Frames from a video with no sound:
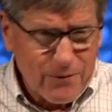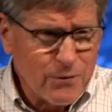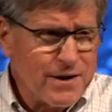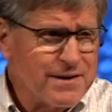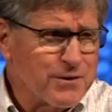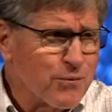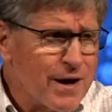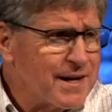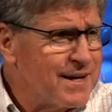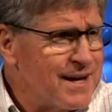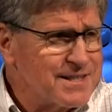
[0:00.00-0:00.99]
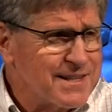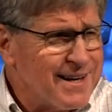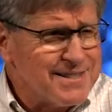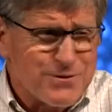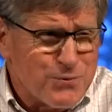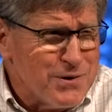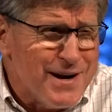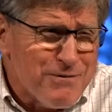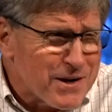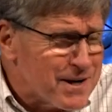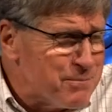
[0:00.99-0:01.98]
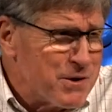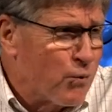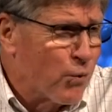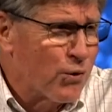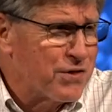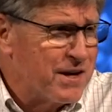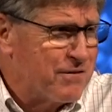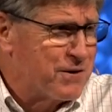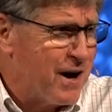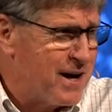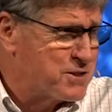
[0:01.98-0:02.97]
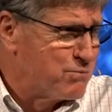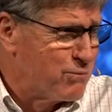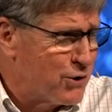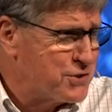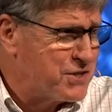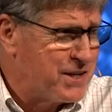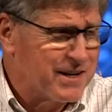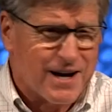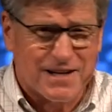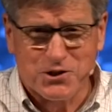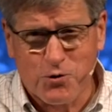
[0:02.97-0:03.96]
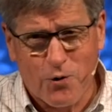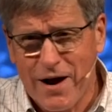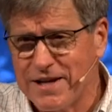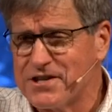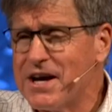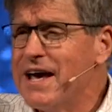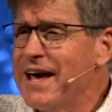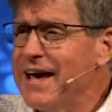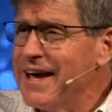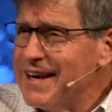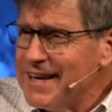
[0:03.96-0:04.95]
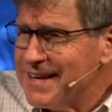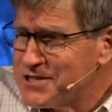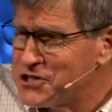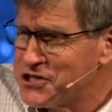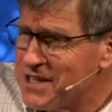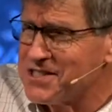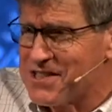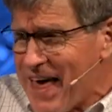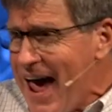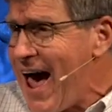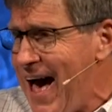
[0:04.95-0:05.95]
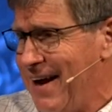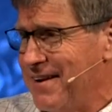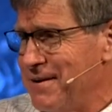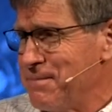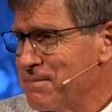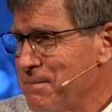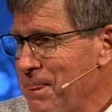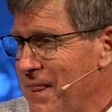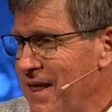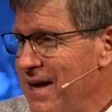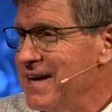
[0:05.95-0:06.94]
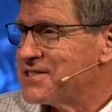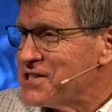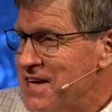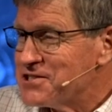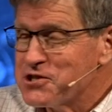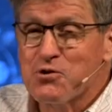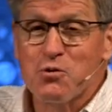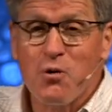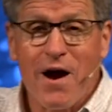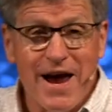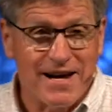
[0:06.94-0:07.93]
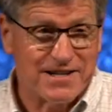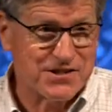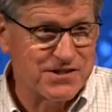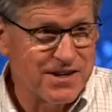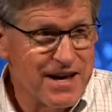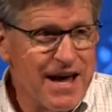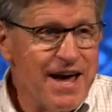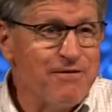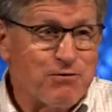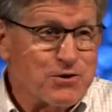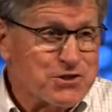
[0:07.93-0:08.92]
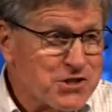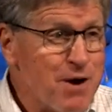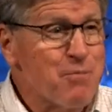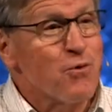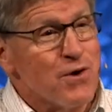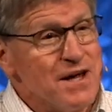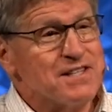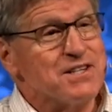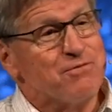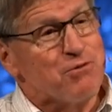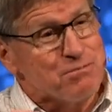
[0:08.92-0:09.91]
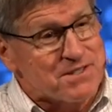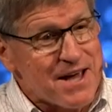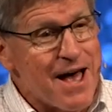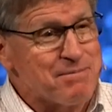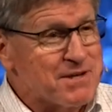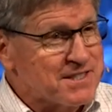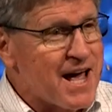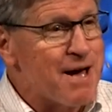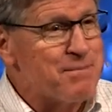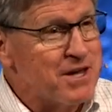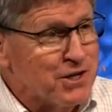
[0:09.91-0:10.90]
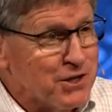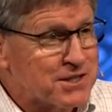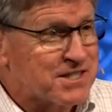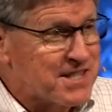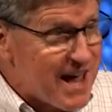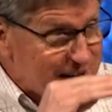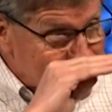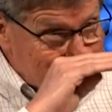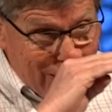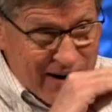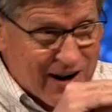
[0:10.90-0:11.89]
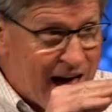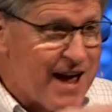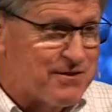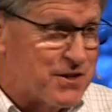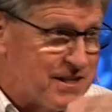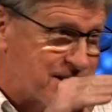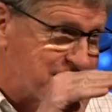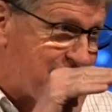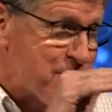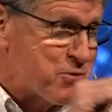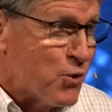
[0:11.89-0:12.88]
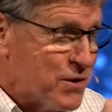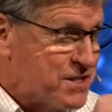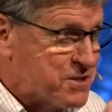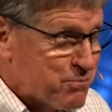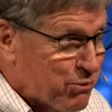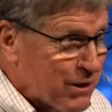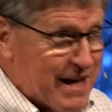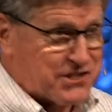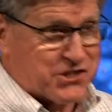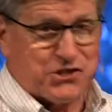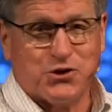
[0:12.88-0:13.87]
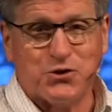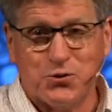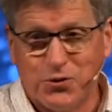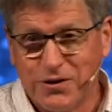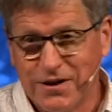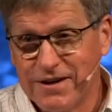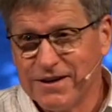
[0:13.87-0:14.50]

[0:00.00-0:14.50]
We need to recognize, guys, we're never going to be worthy of God's mercy and God's grace. It is just that. It's His grace. And for some reason, from time to time, He looks down into our lives and He says, I'm going to bless you